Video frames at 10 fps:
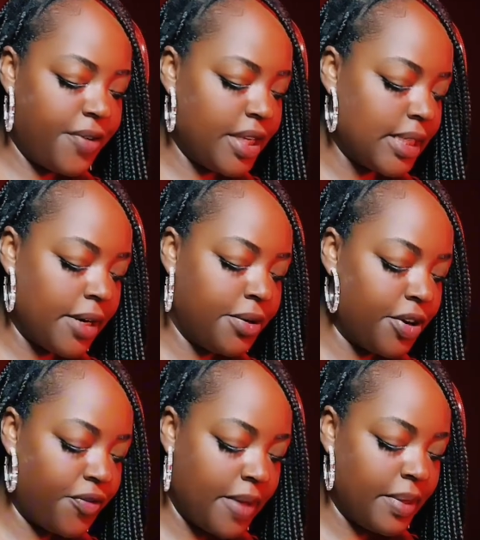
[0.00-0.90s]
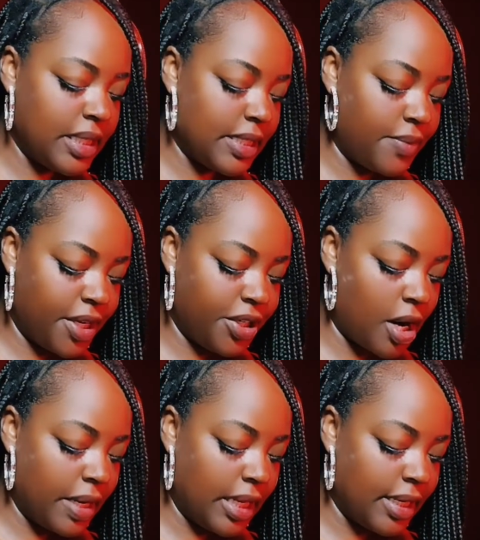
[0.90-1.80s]
circle, your family. This is someone that you're
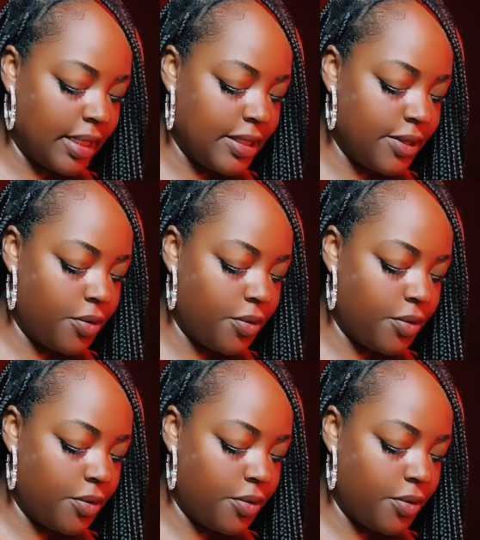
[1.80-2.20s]
already connected to,